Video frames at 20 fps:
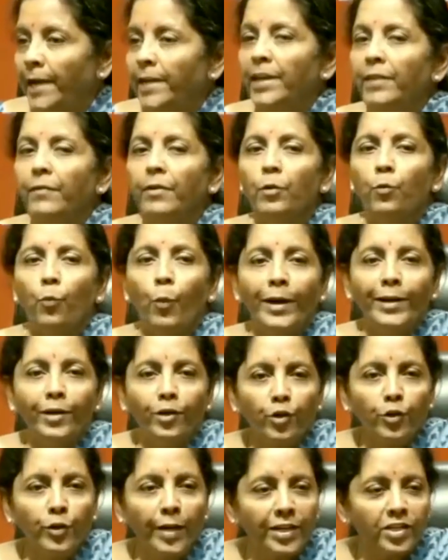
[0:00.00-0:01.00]
and even
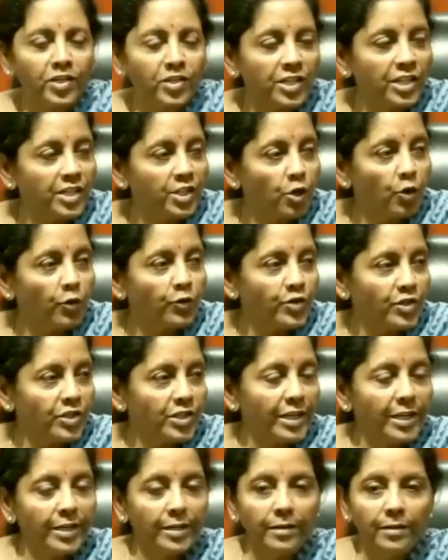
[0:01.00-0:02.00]
went to the extent of
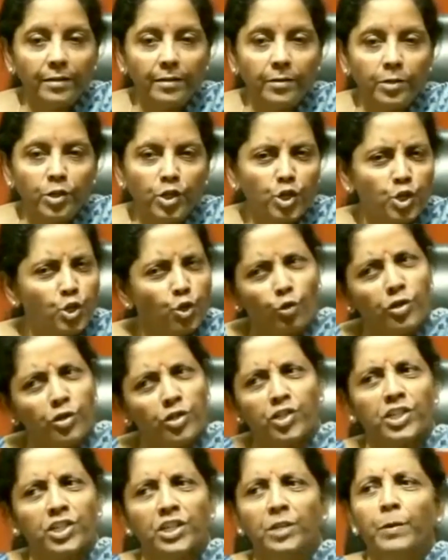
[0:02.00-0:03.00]
saying,
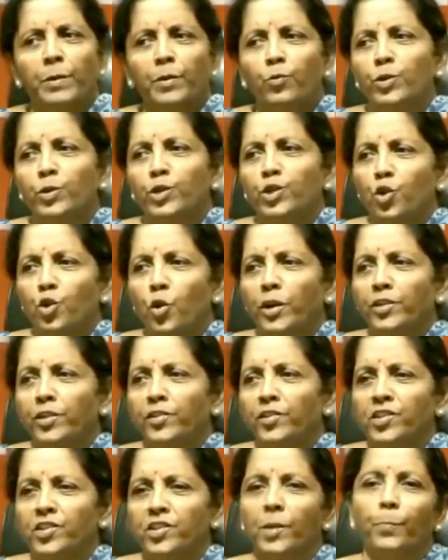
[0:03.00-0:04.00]
shouldn't she be
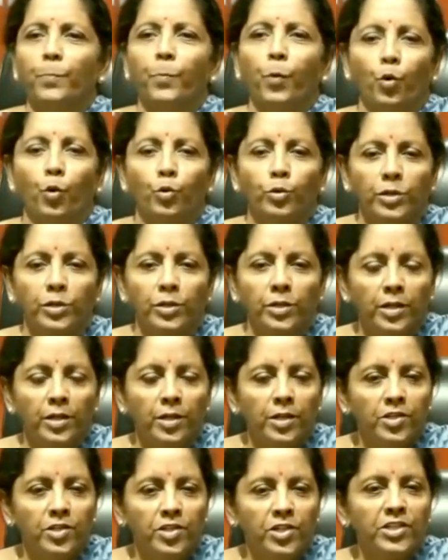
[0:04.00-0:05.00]
withdrawing the support
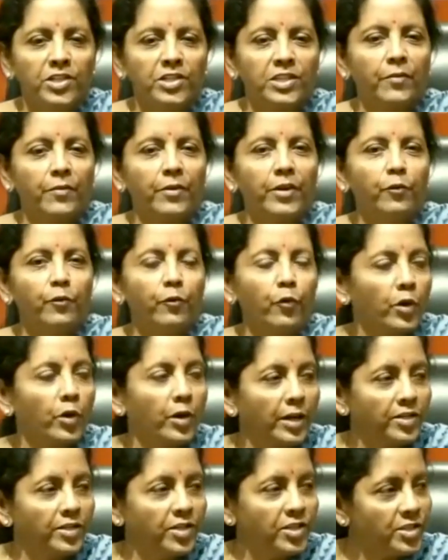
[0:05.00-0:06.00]
she's giving for
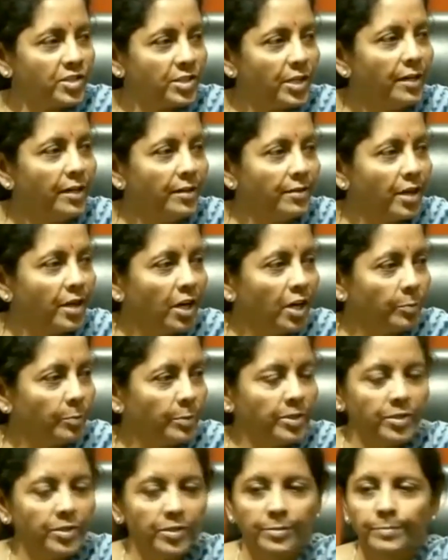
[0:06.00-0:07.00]
Rajasthan
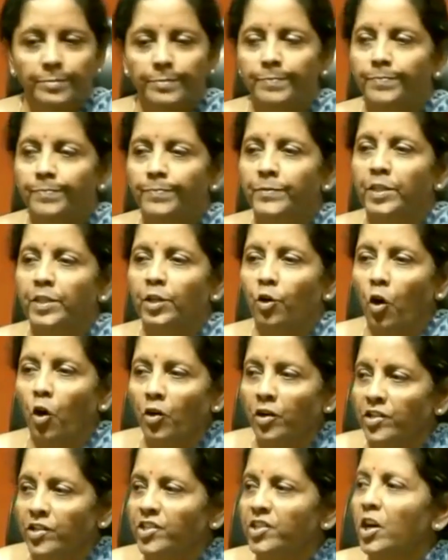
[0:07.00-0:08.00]
government, the
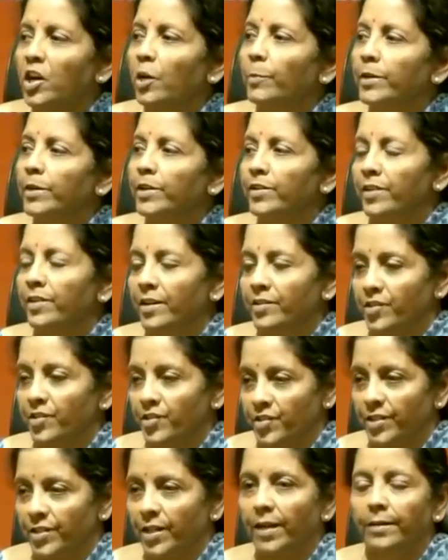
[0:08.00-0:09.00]
Congress government in
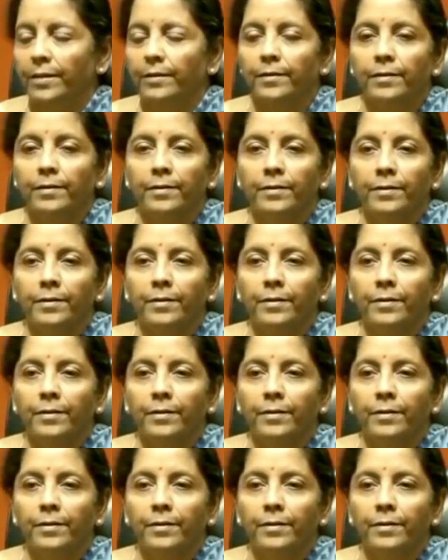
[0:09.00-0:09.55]
Rajasthan.